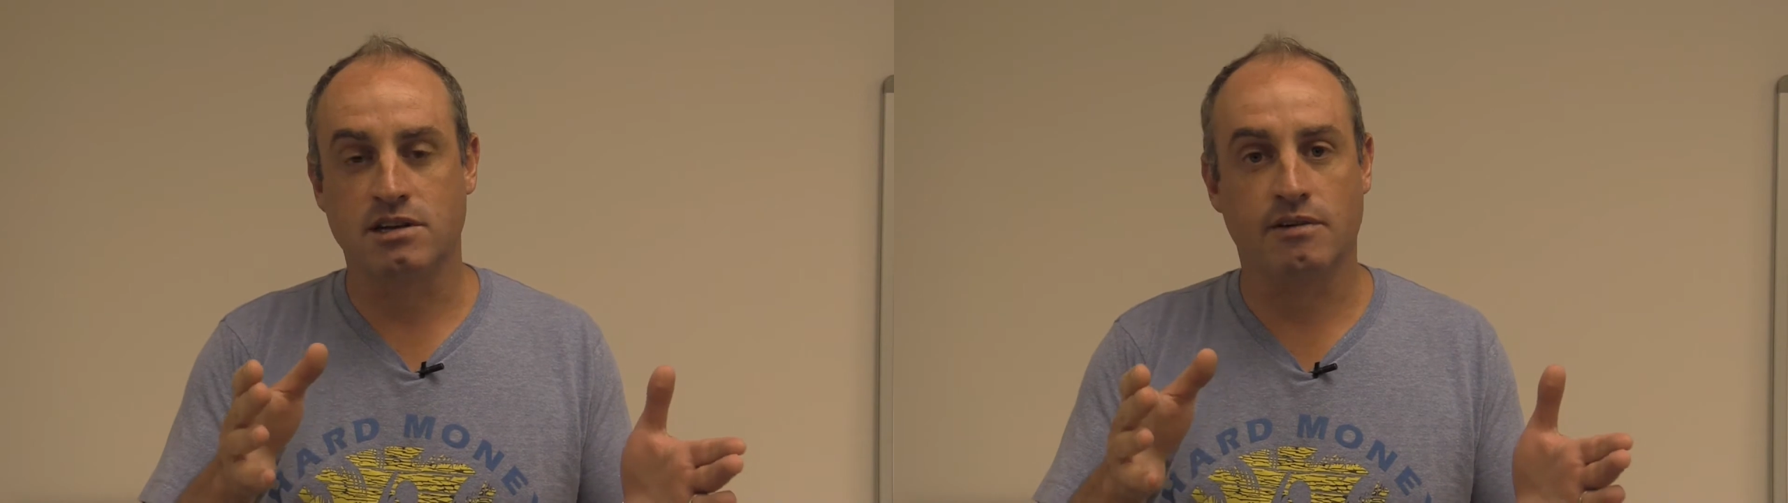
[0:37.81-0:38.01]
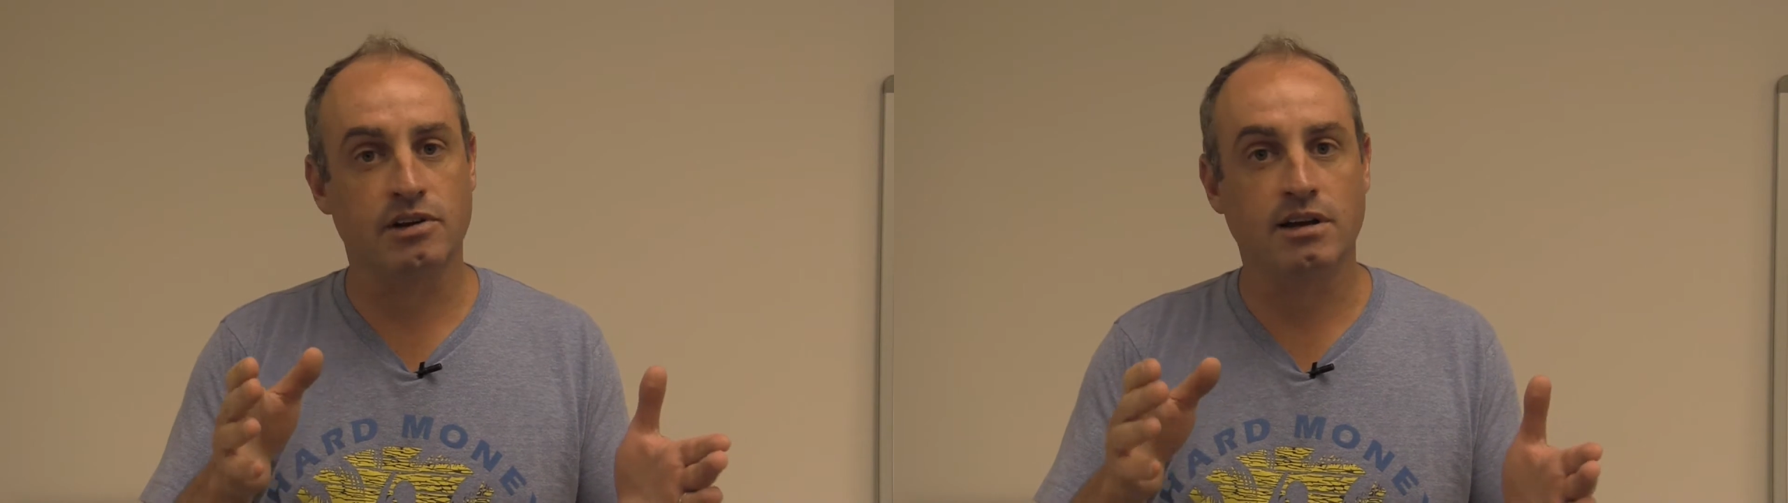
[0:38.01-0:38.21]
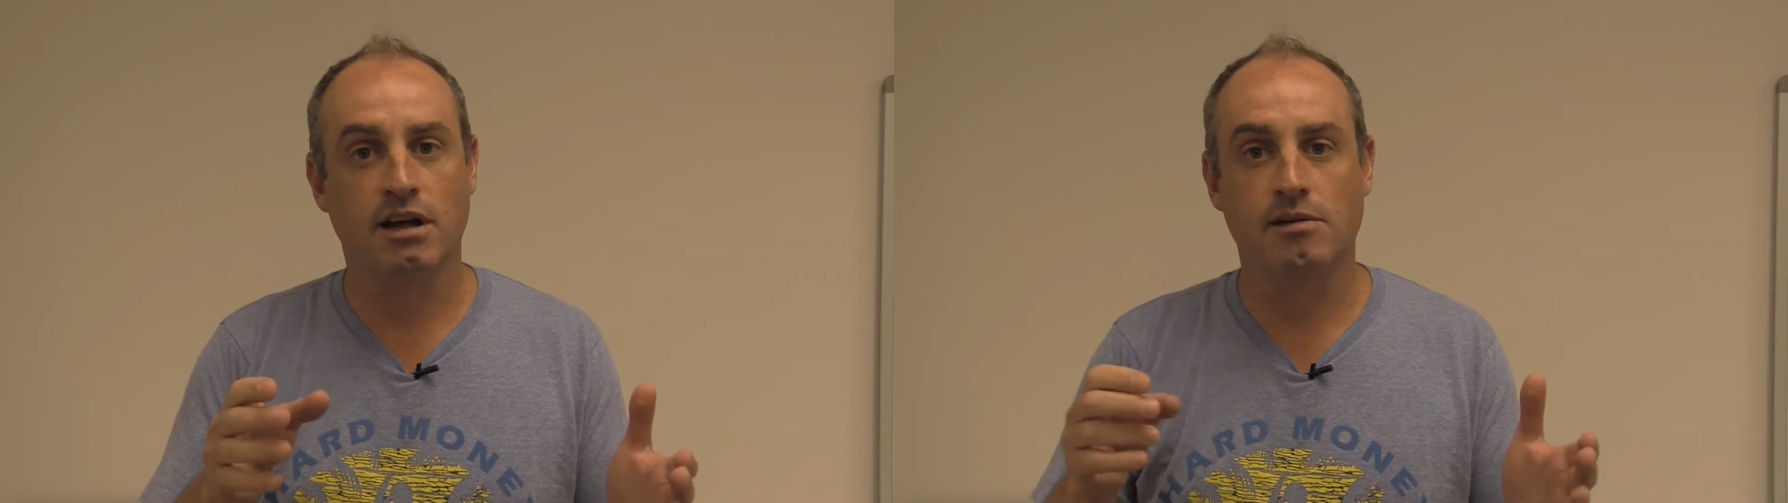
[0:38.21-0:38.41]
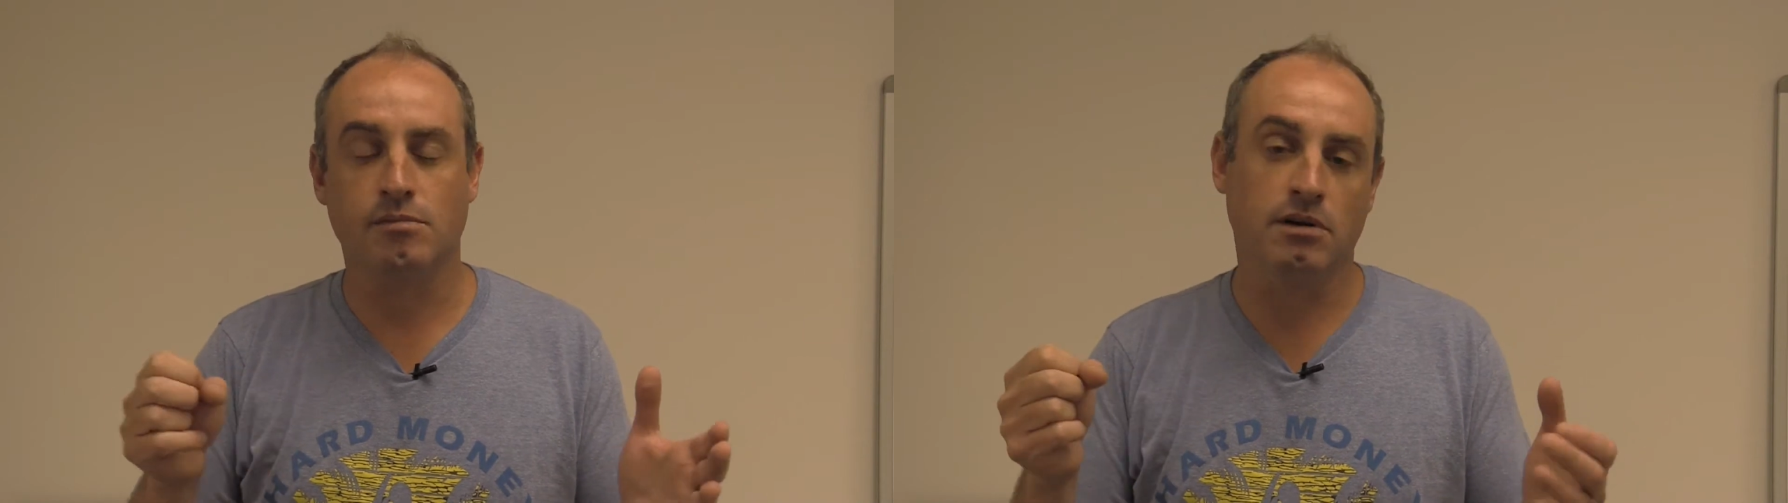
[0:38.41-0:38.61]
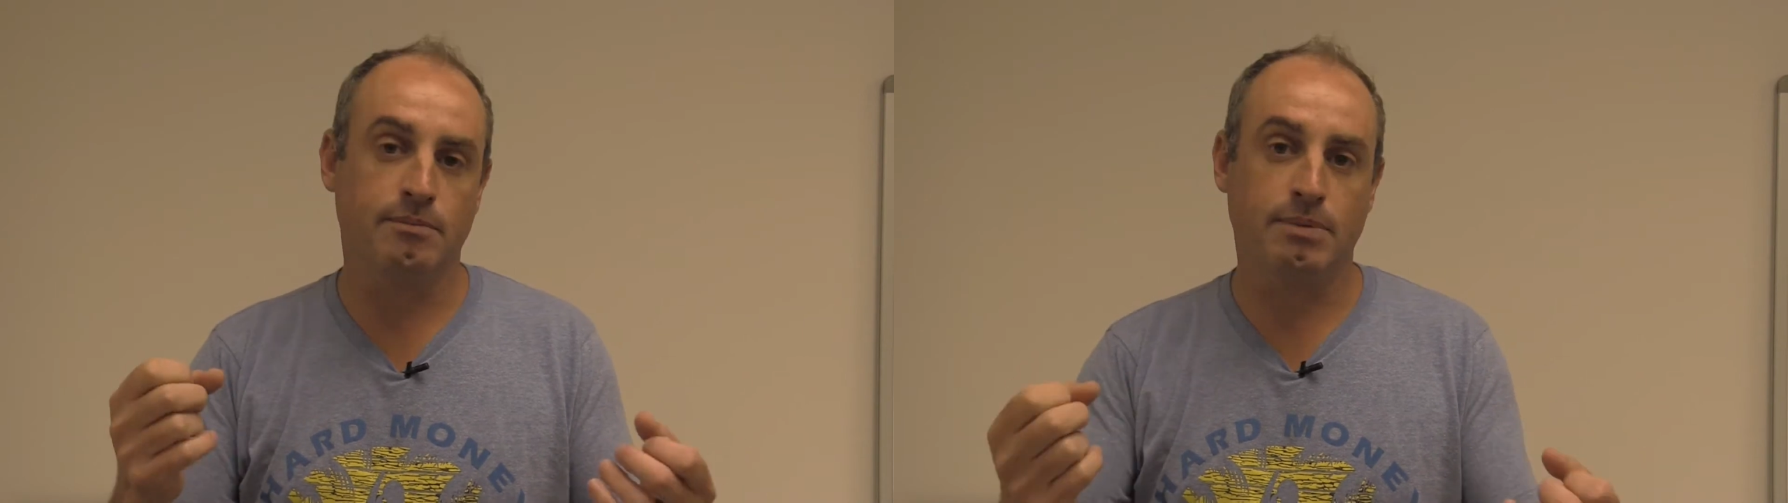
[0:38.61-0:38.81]
every
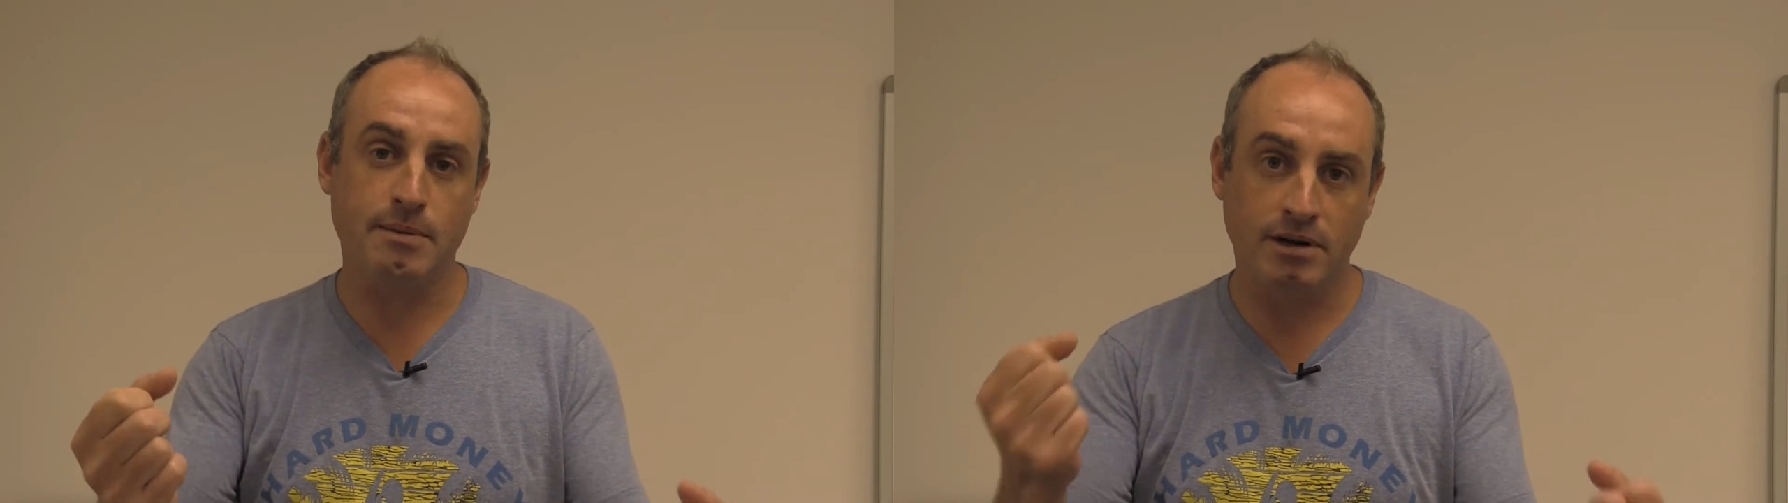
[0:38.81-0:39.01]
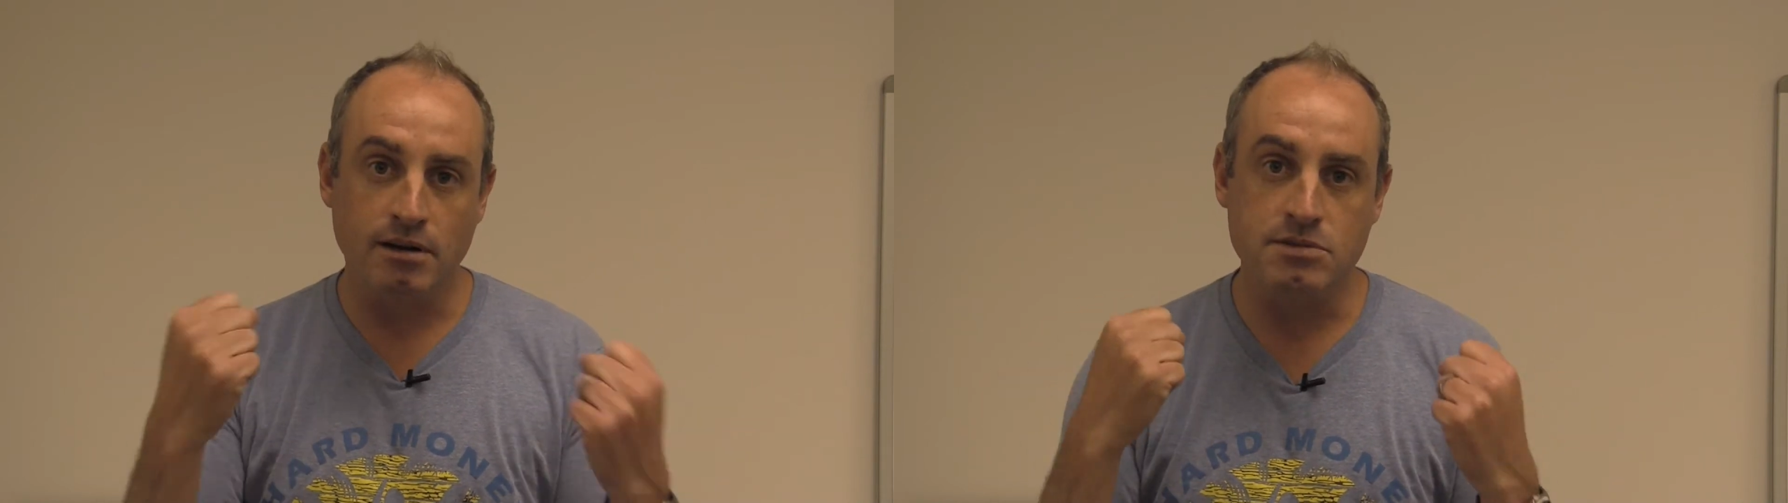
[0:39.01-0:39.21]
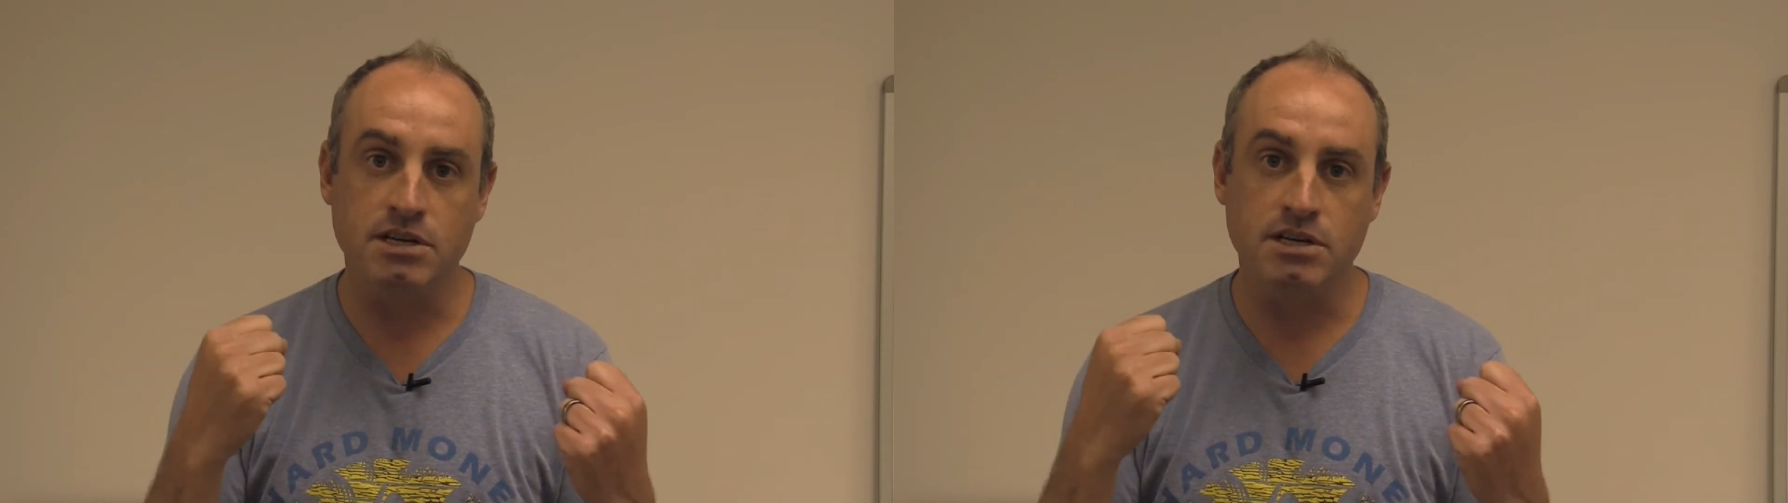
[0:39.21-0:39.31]
time a payment comes